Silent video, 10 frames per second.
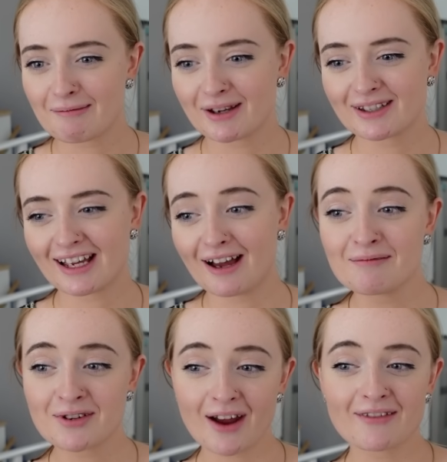because
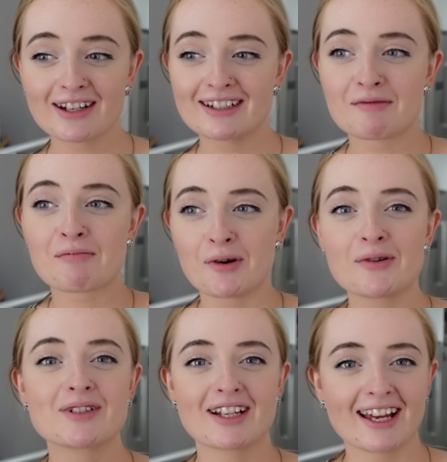I'm trying to
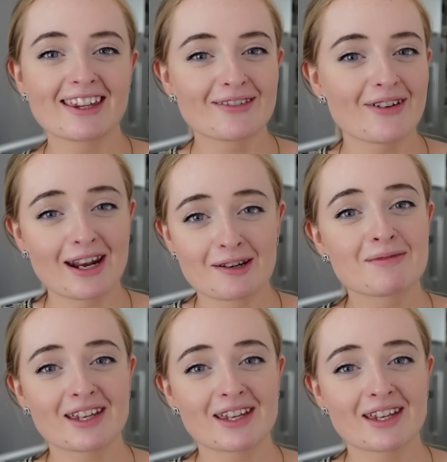pull together random